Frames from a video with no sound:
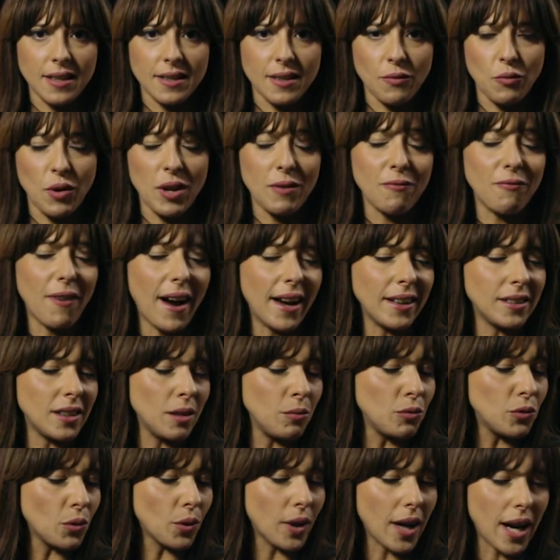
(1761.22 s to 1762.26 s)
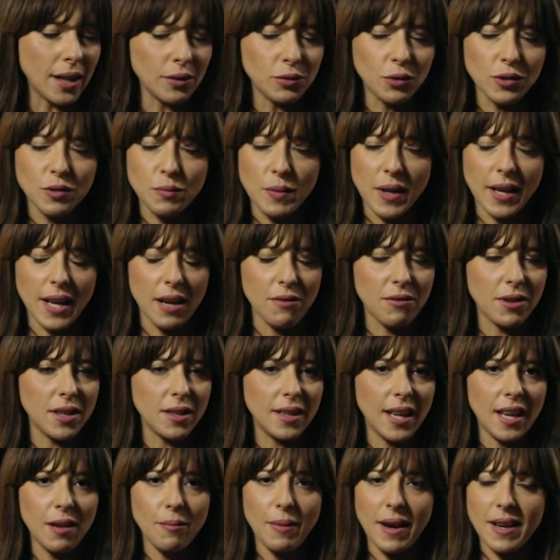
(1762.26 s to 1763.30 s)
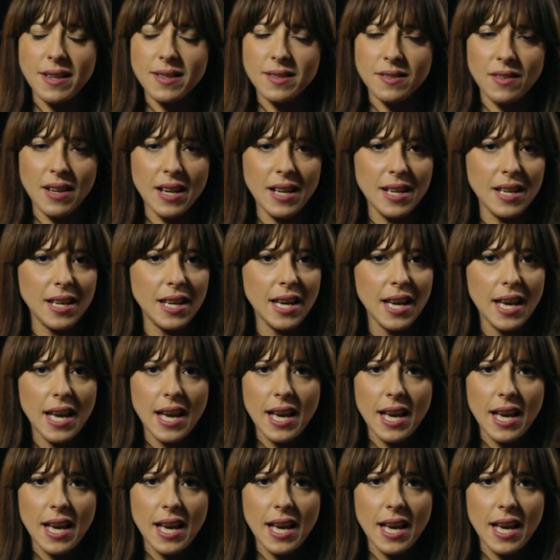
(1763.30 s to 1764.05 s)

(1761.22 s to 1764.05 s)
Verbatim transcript: we invite him to come to speak every day, but it's really,